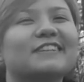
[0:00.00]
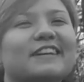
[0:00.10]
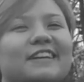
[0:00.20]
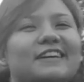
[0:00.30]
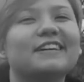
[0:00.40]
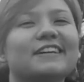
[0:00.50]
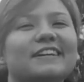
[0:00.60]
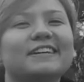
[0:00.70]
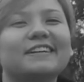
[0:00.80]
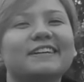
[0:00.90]
I
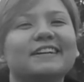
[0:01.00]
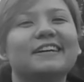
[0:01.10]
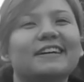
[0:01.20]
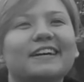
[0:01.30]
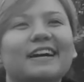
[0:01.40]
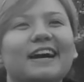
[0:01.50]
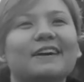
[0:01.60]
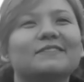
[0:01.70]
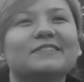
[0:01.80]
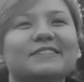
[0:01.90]

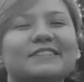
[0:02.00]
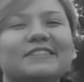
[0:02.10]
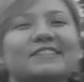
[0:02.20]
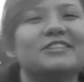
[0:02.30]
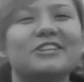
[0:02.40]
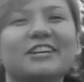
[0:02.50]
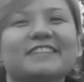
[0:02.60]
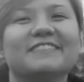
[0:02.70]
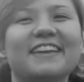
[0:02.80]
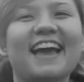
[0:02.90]
haven't heard you
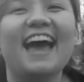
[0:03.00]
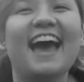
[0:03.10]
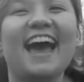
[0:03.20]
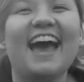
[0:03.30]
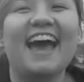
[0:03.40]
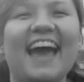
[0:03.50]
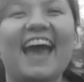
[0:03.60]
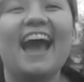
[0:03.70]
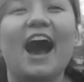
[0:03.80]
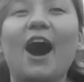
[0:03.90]
sing that much.
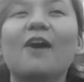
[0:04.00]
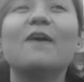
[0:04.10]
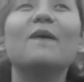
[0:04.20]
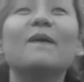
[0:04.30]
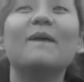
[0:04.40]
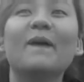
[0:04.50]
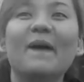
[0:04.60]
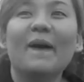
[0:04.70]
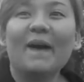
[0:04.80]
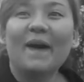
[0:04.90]
O-Town.